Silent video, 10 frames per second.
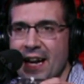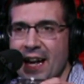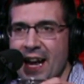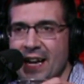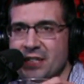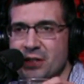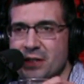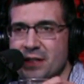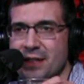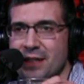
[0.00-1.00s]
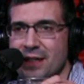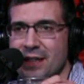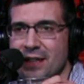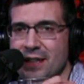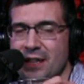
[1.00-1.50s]

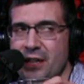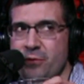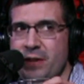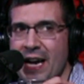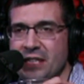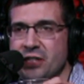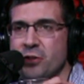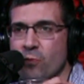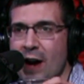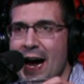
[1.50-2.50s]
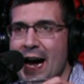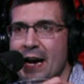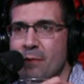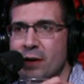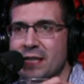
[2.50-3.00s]
You taste the rye,
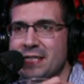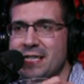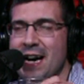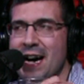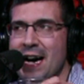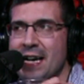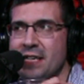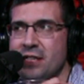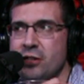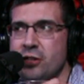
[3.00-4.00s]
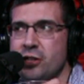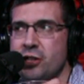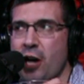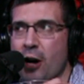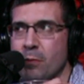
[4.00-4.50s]
but it's not
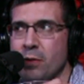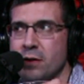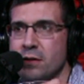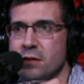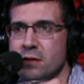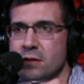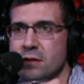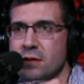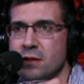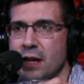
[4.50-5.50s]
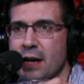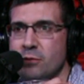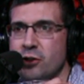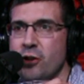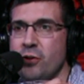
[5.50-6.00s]
sharp. Like, I'm
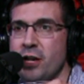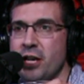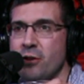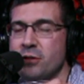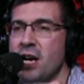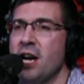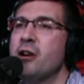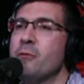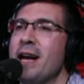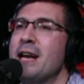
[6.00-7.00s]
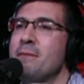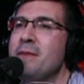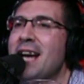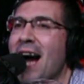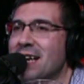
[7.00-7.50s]
sure you didn't use... You're making me
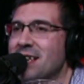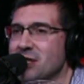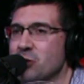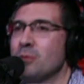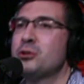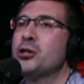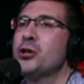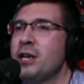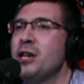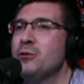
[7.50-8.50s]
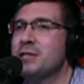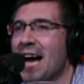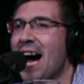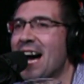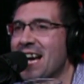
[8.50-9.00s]
cocktails, so I'm sure you didn't use the
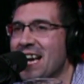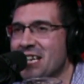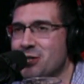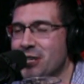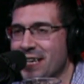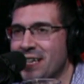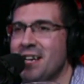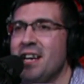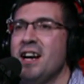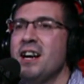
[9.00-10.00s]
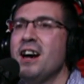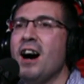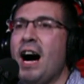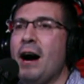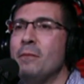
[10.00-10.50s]
high-end shit.
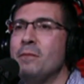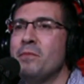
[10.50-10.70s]
I'm